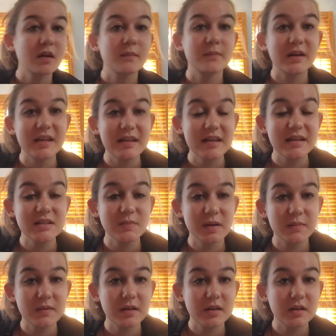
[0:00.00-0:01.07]
but it has
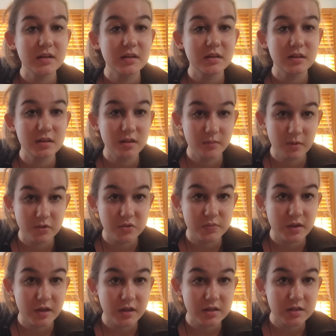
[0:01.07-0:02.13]
made me the most
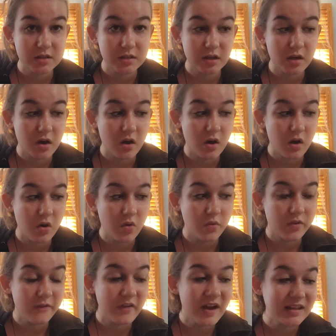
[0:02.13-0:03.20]
money. So
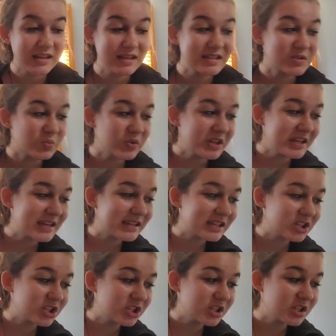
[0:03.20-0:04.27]
the fact that it's really
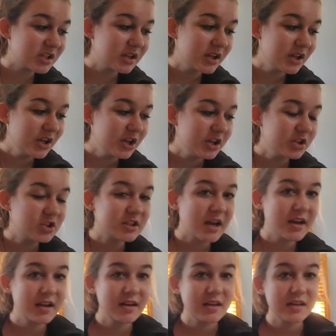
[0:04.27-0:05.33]
glitchy, you just
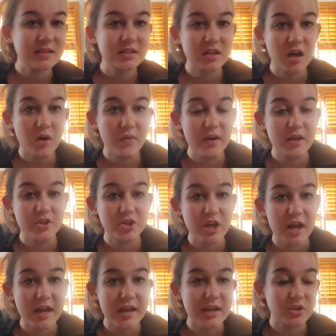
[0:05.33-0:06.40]
kind of need to go in and
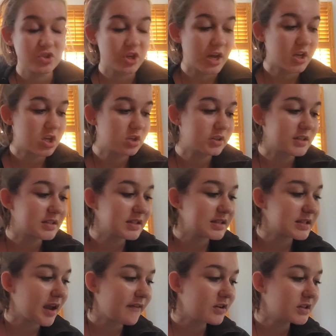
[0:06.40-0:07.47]
check it and check your listings
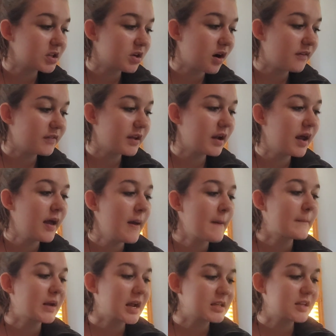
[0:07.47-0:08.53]
every so often,
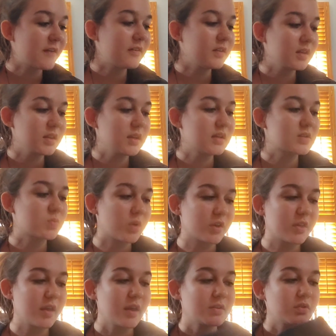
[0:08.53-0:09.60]
but I definitely think it's worth
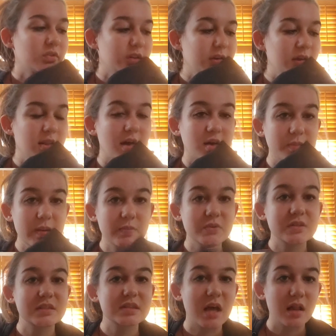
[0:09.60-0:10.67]
it. I don't think a lot of people
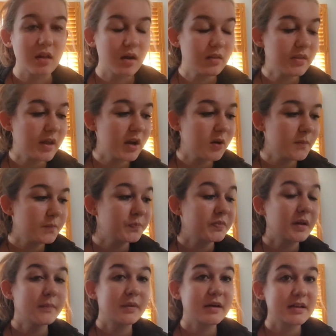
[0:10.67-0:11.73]
sell on there,
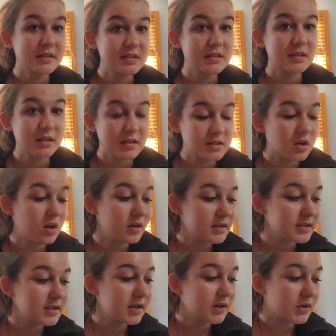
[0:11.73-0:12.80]
but it's
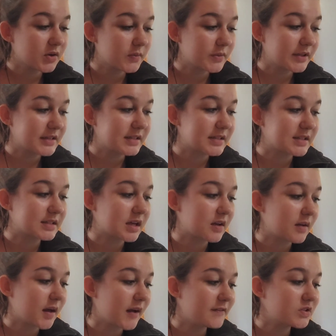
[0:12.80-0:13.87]
honestly a good place to
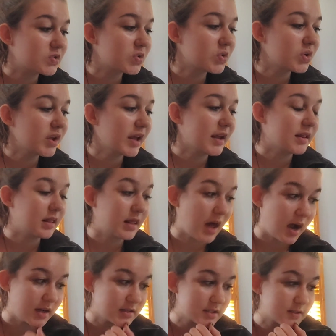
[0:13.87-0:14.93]
sell. I've sold a
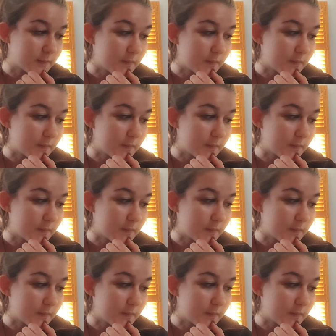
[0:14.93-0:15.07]
lot.